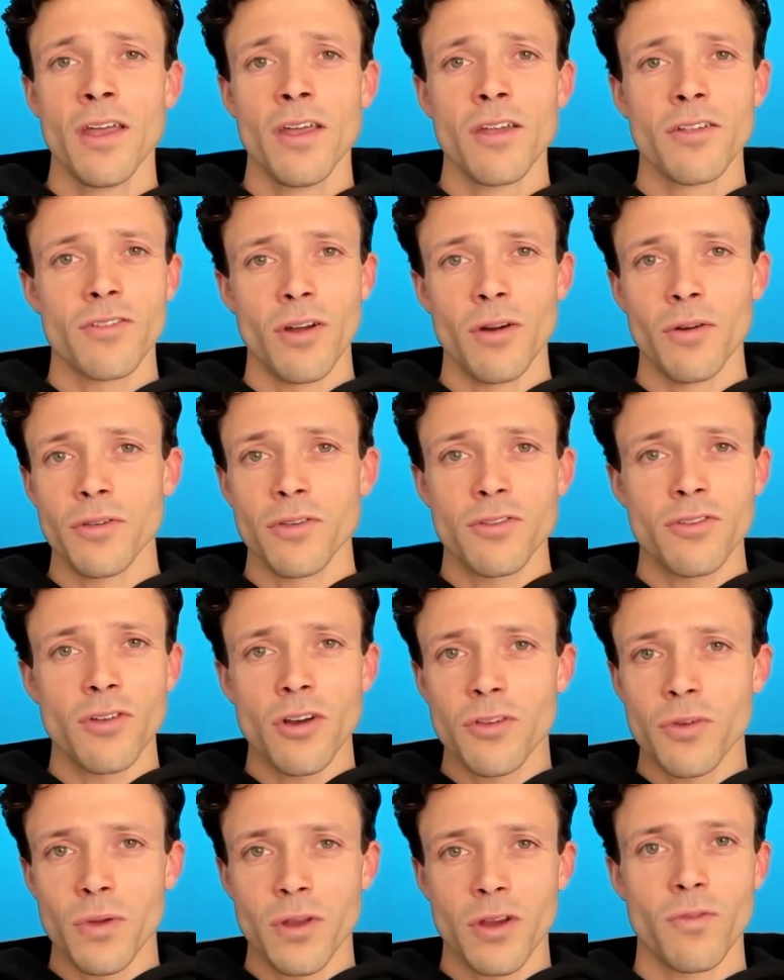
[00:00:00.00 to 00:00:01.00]
So you start
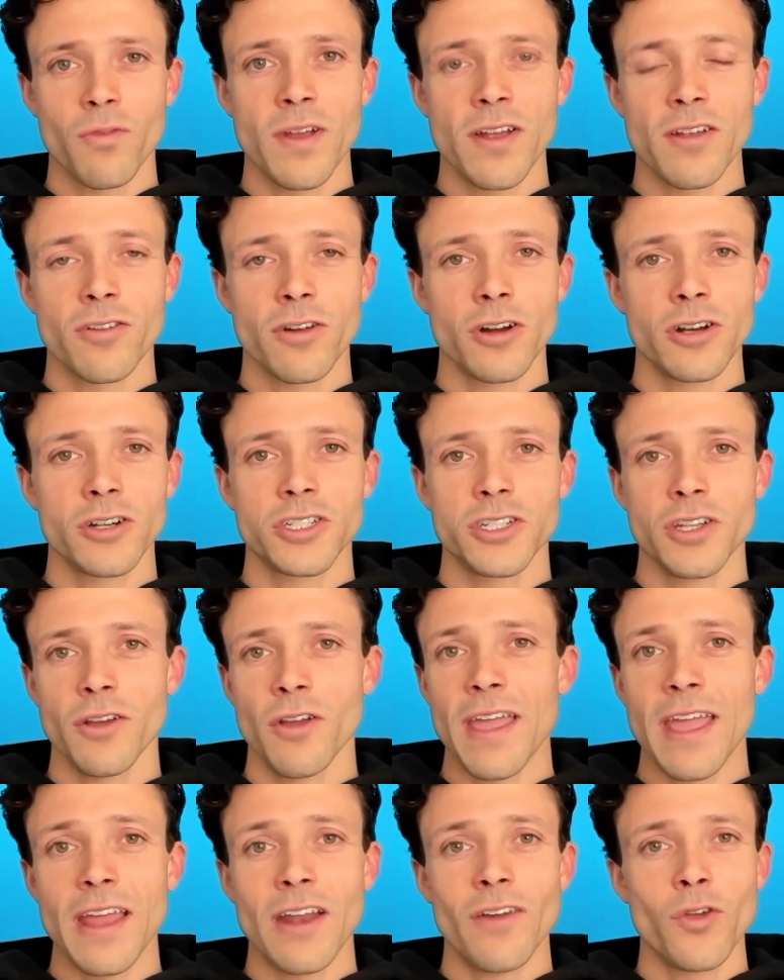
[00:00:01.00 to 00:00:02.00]
doing your research,
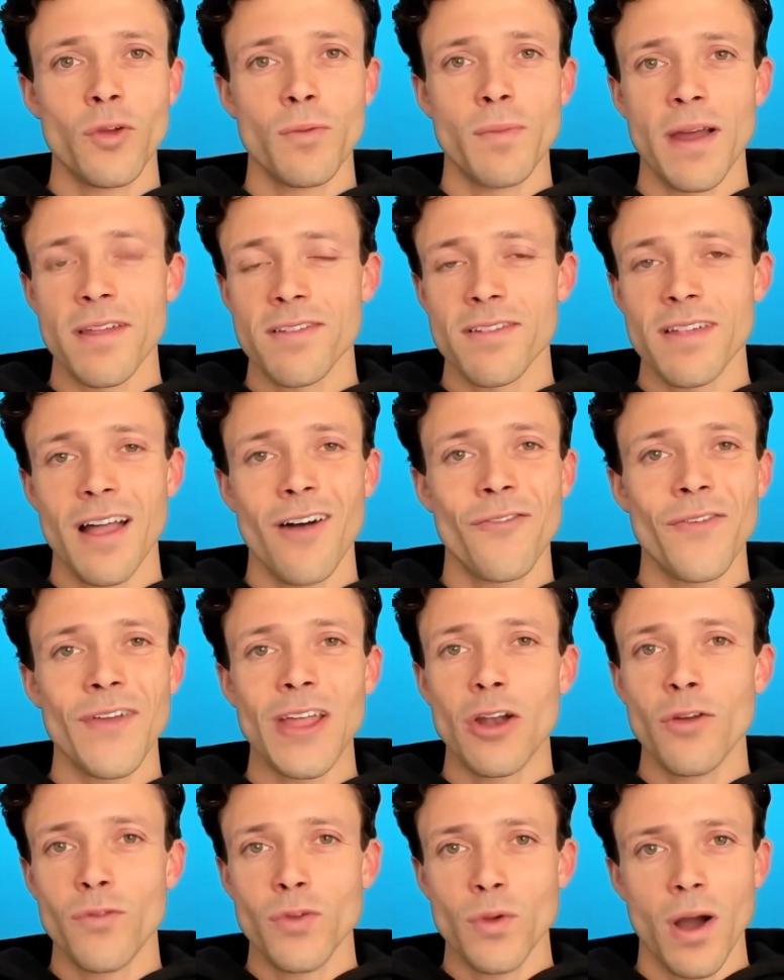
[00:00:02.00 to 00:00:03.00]
interview myself,
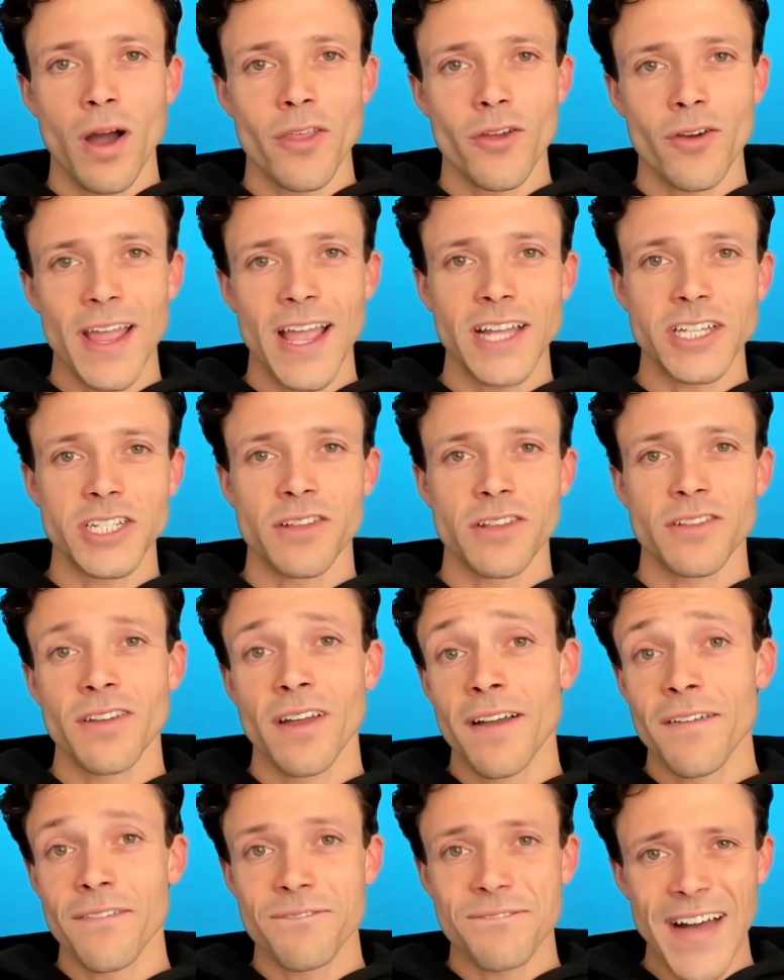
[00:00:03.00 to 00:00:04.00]
interview other agents,
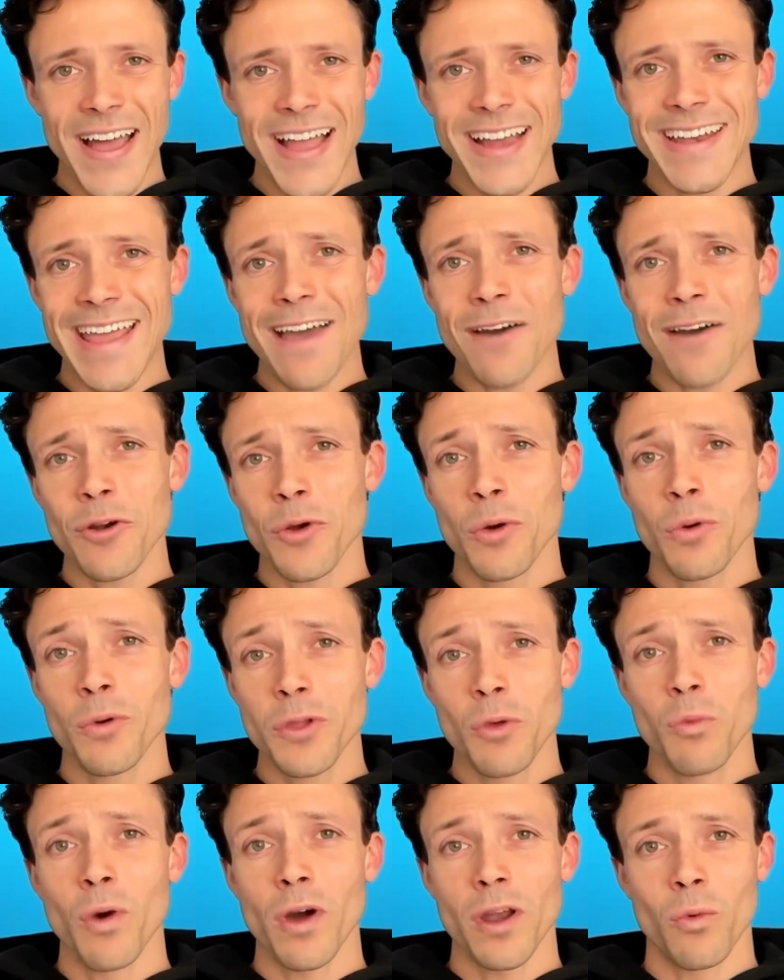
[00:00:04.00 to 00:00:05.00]
find out who you
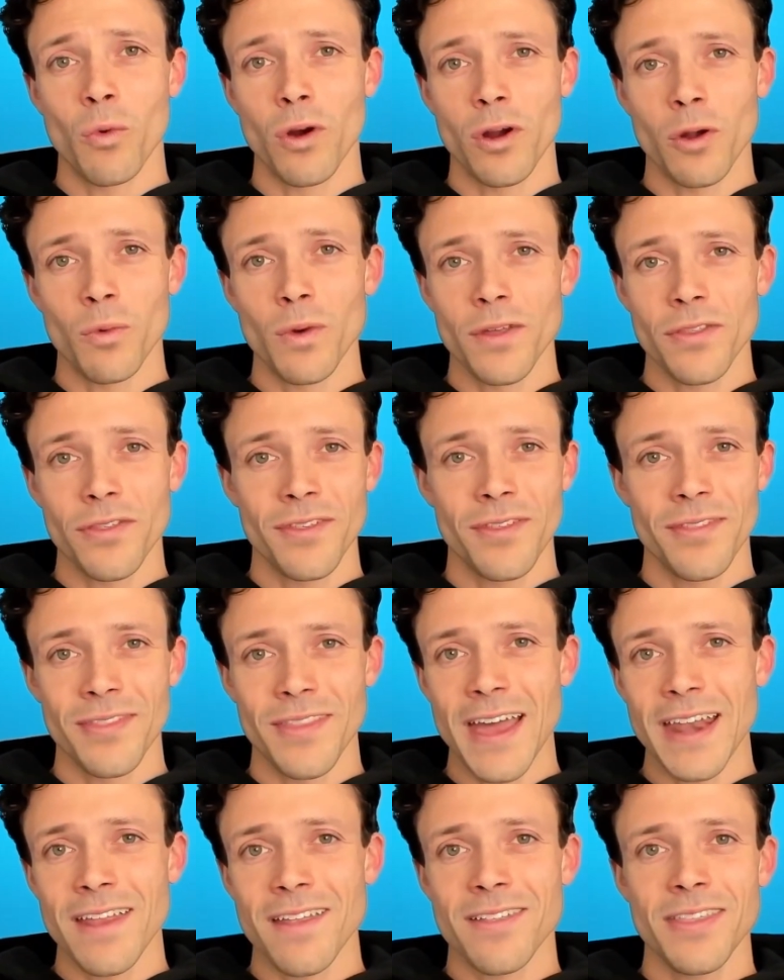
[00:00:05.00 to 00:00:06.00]
want to work with.
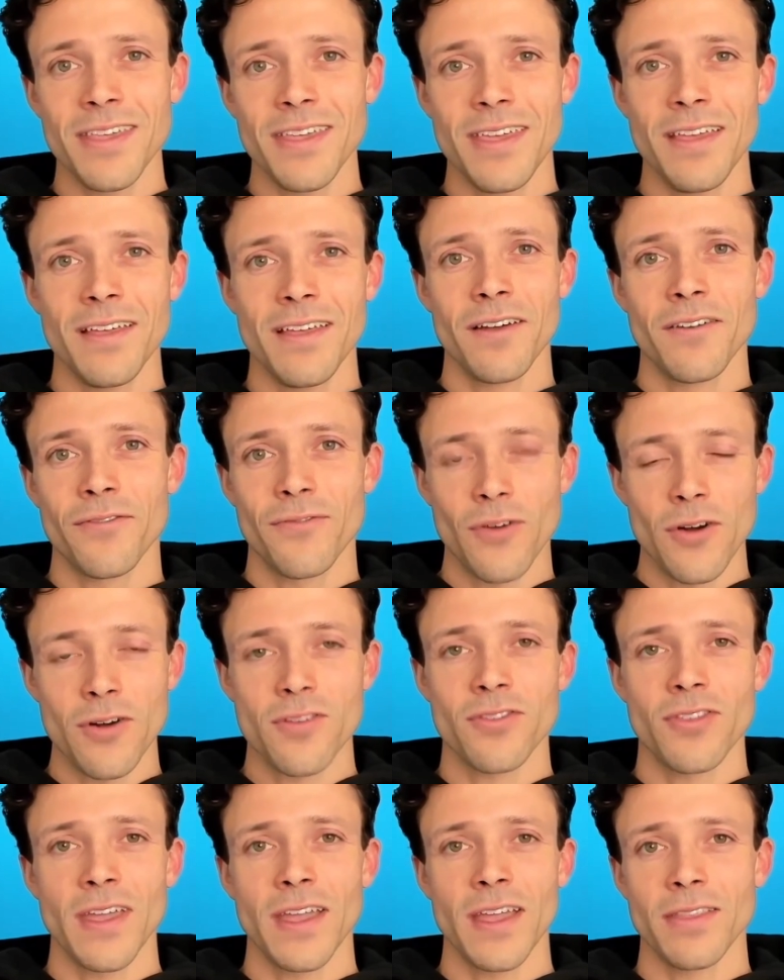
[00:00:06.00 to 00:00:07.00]
That is the
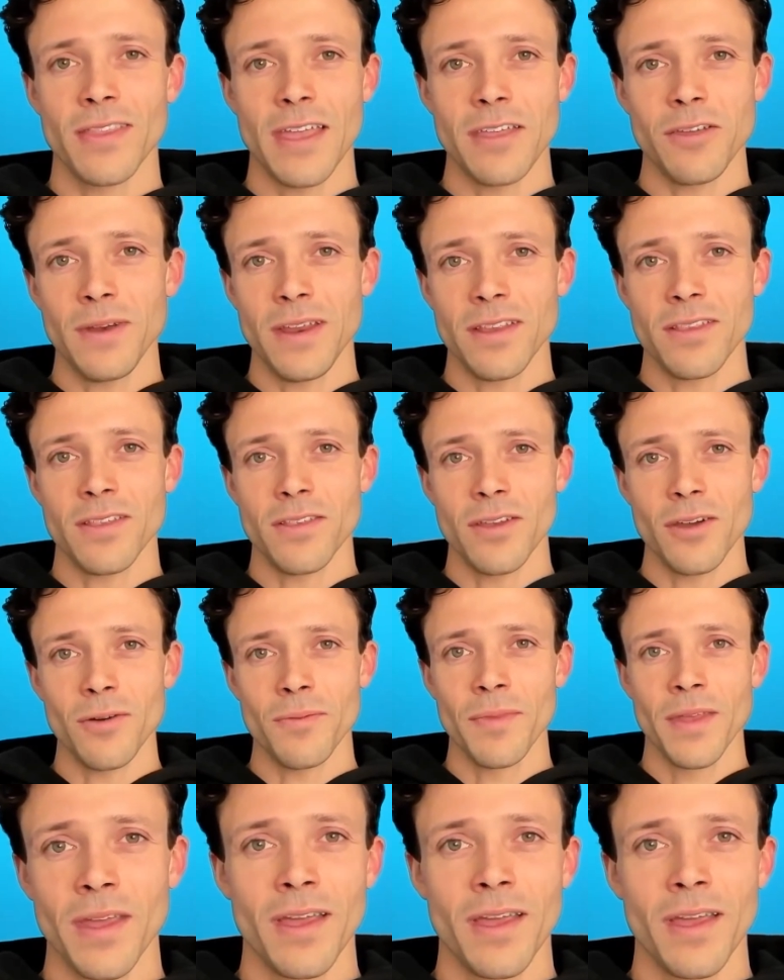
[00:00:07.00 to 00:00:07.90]
first thing that you need to do.